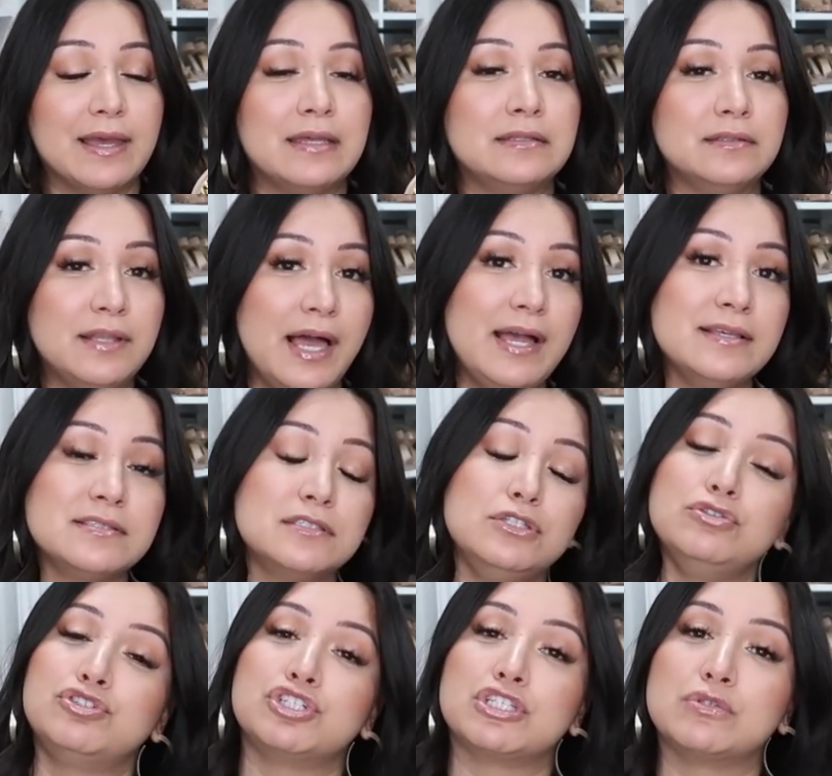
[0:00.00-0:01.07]
unless
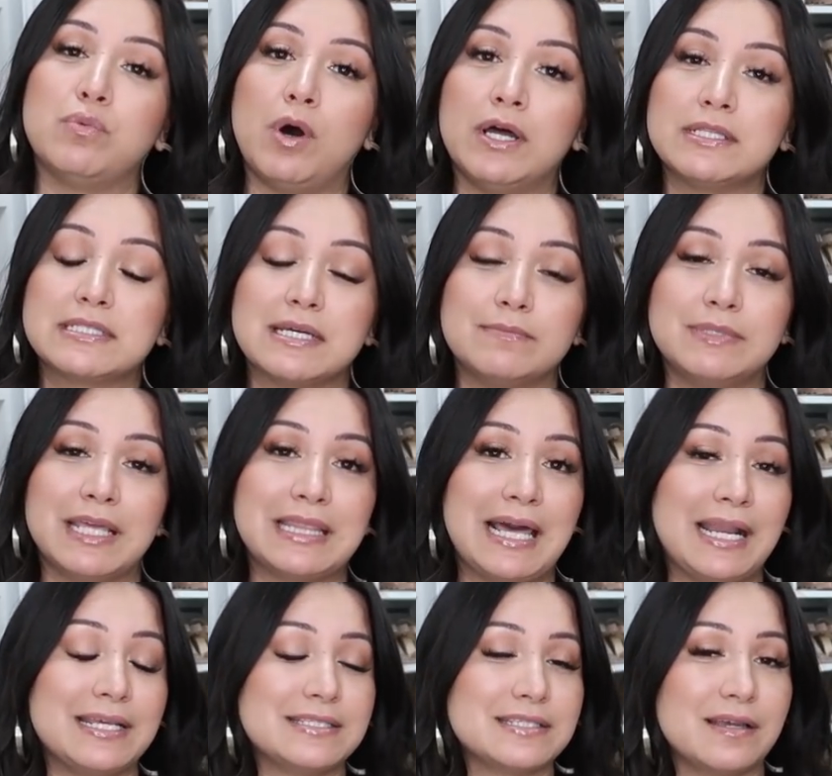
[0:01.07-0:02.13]
you just want something
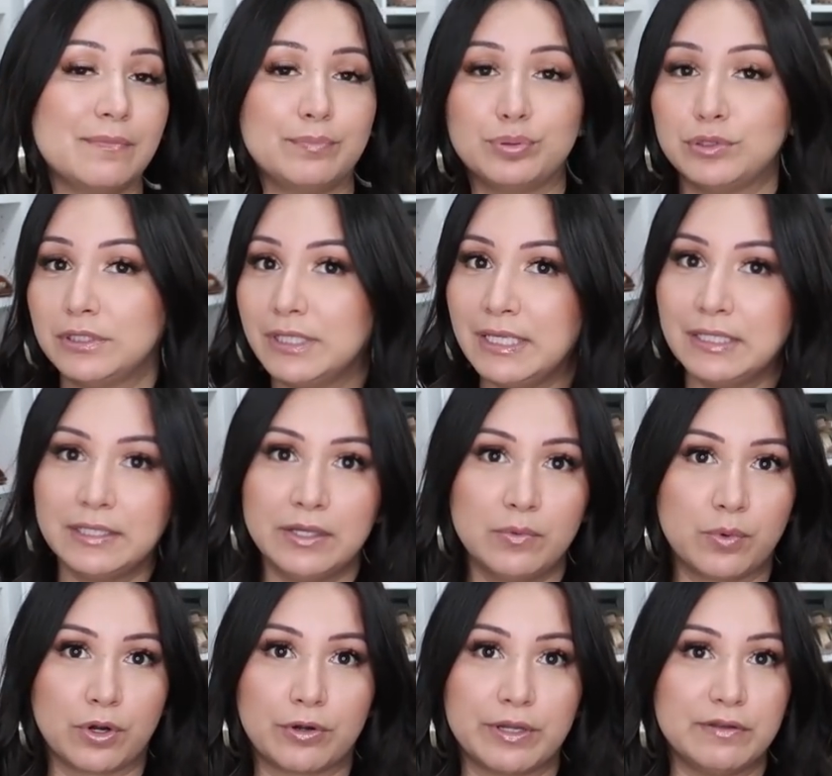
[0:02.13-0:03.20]
that is completely
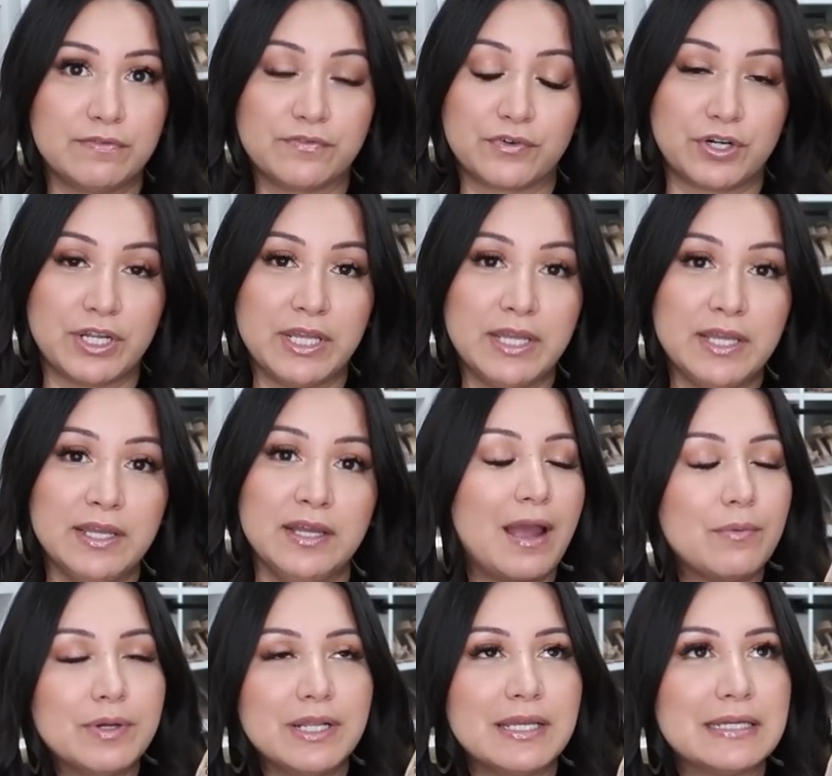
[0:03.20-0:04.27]
worry-free. I
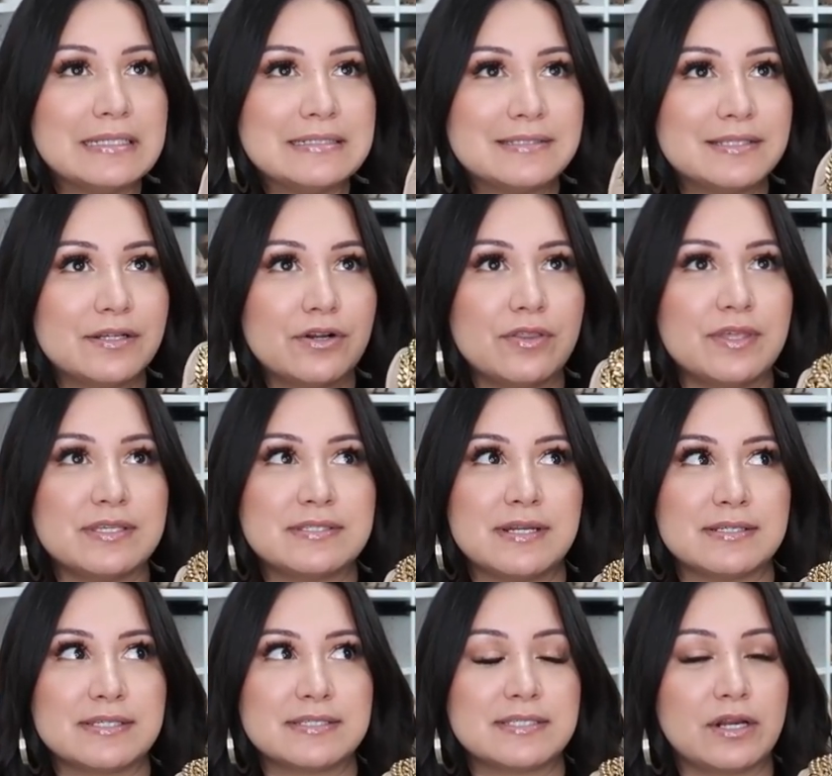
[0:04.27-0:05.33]
wouldn't consider this
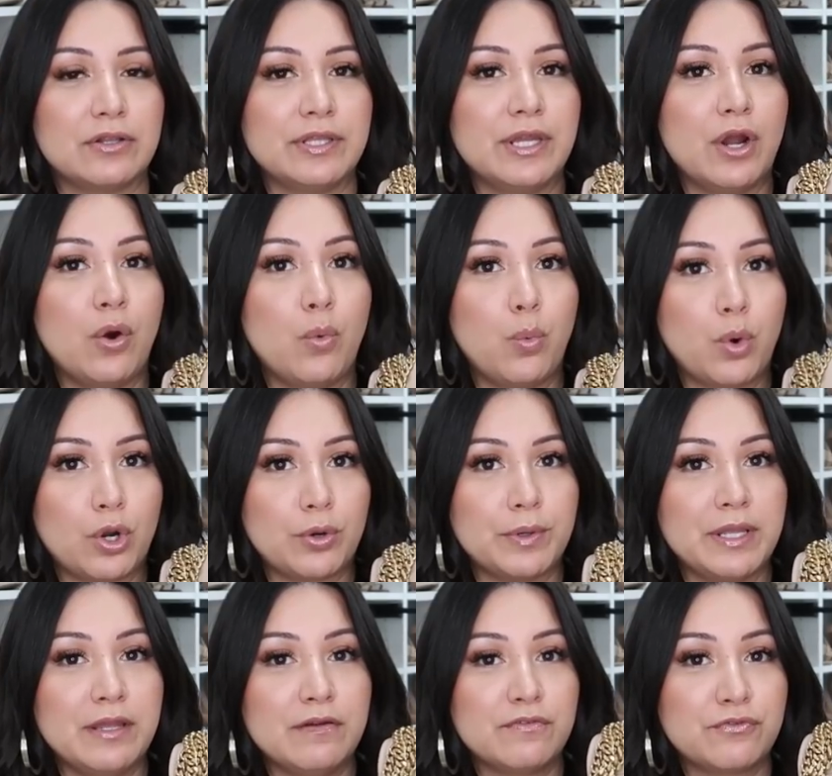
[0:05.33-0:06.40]
necessarily a
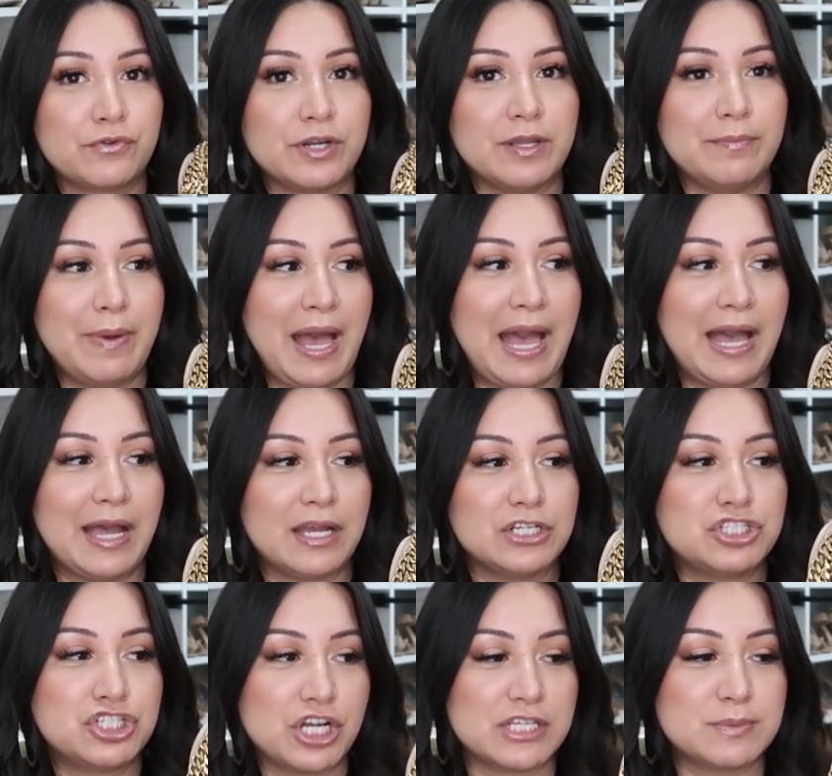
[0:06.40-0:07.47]
worry-free
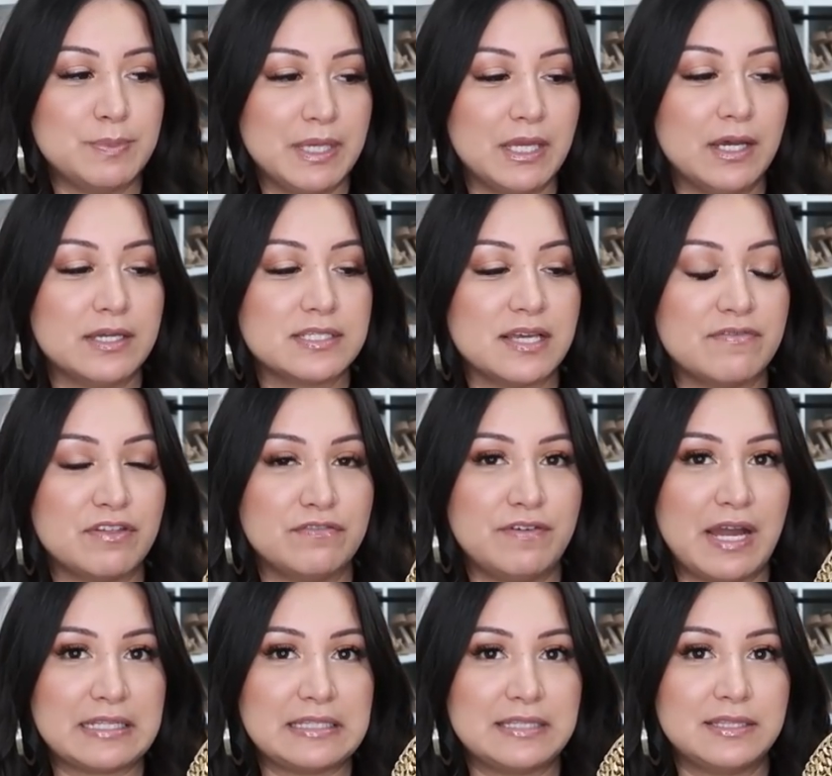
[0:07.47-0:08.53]
bag just because of the
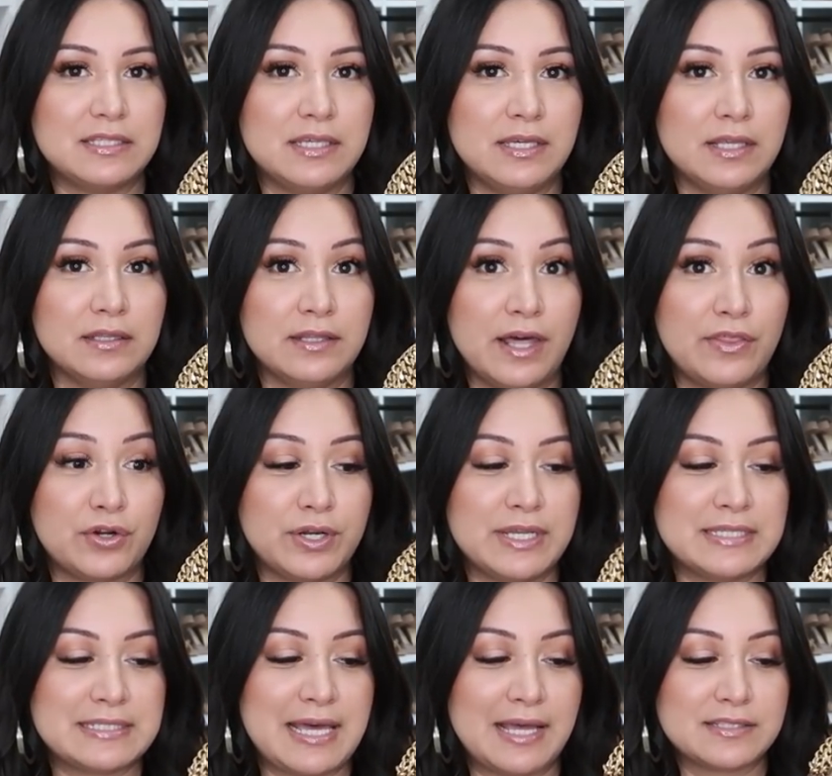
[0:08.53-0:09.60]
fact that the leather
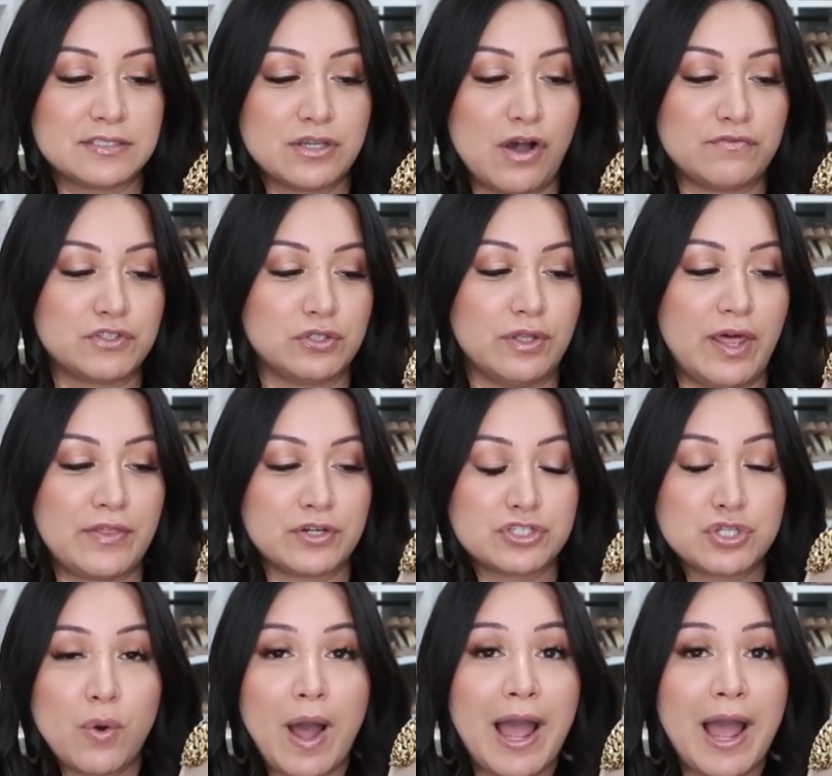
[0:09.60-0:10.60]
is that softer leather. So